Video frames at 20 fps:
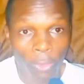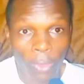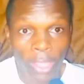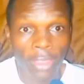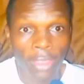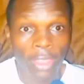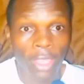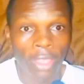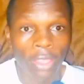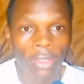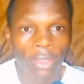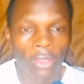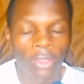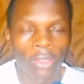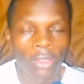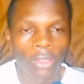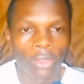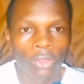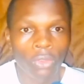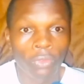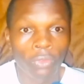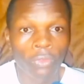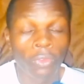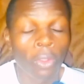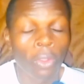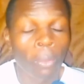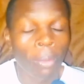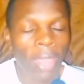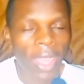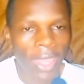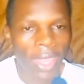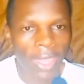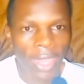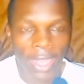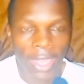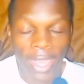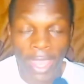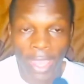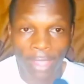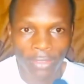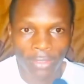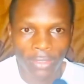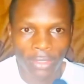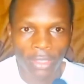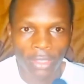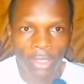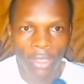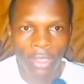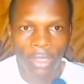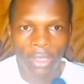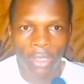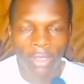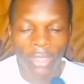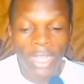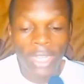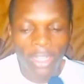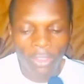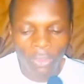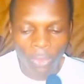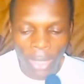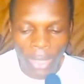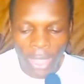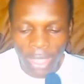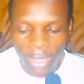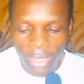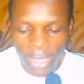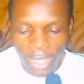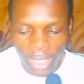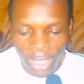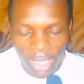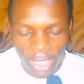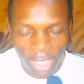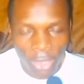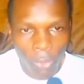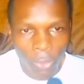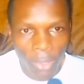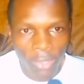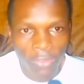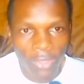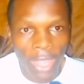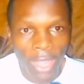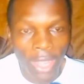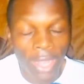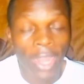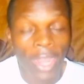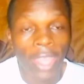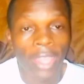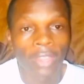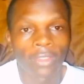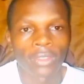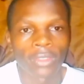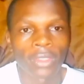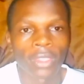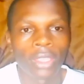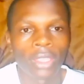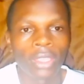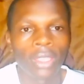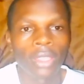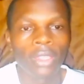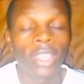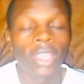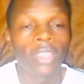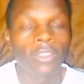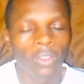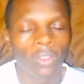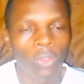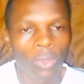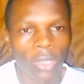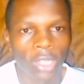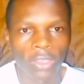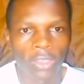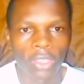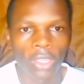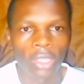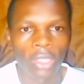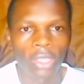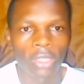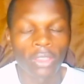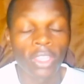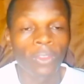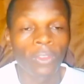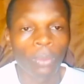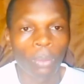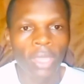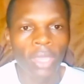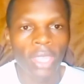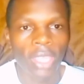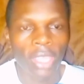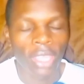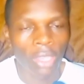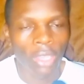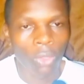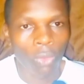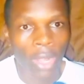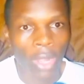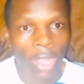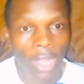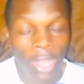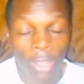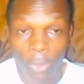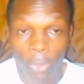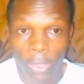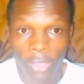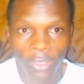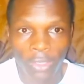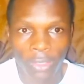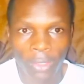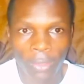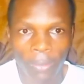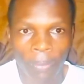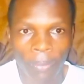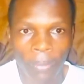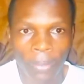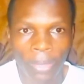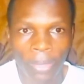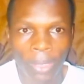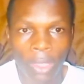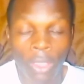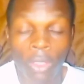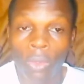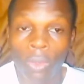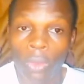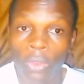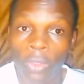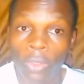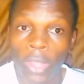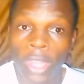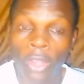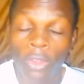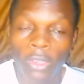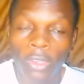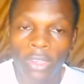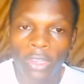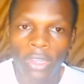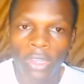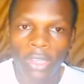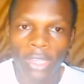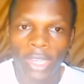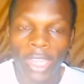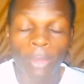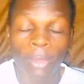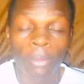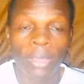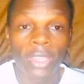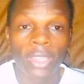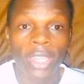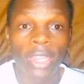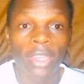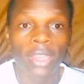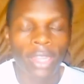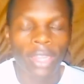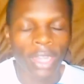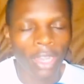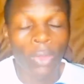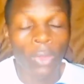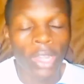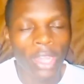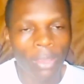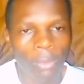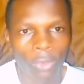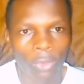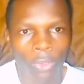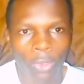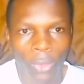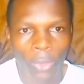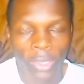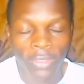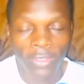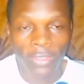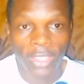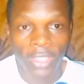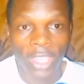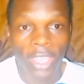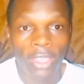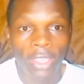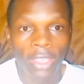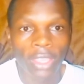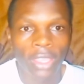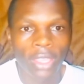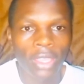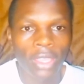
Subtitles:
together to form an alliance. That is why the Kenya Kwanza Alliance, there is unity. They speak in one language. You cannot tell me that William Ruto will say